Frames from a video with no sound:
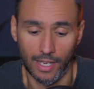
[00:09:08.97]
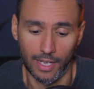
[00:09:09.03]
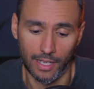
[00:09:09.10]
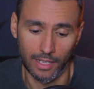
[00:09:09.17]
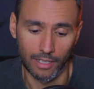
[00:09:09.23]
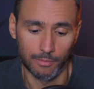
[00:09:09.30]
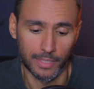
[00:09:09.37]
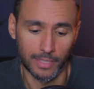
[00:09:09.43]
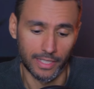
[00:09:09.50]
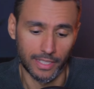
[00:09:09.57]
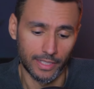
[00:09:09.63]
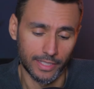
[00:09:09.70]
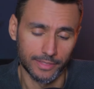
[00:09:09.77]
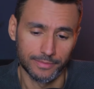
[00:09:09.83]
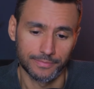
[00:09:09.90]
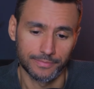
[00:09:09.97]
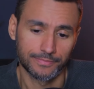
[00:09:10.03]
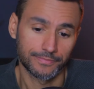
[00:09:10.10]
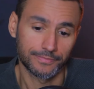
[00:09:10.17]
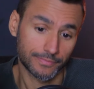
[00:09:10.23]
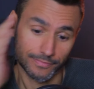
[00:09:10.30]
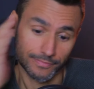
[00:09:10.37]
Wow, man.
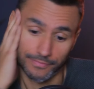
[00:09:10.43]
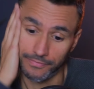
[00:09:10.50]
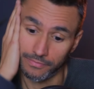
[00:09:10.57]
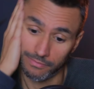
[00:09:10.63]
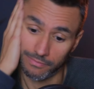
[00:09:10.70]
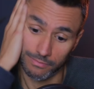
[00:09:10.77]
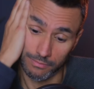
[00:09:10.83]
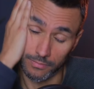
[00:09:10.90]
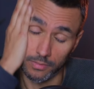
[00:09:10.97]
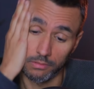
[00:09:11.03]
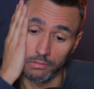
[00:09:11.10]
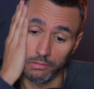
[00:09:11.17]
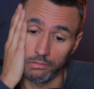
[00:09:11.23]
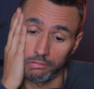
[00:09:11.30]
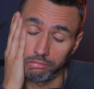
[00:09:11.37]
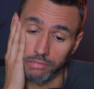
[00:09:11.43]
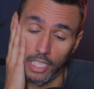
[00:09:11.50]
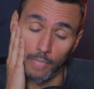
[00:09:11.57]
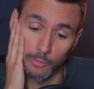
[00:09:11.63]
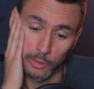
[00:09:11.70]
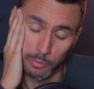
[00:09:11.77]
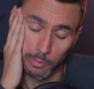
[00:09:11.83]
Ooh,
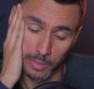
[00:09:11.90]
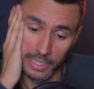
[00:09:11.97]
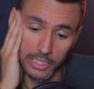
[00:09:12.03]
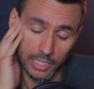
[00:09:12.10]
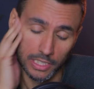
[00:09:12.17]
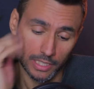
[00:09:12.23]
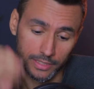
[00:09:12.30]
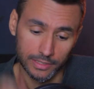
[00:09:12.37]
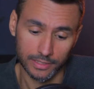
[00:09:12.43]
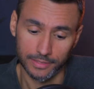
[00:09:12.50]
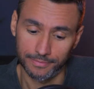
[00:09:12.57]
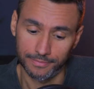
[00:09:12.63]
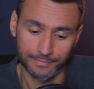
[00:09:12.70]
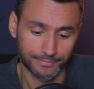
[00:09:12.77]
I'm speechless.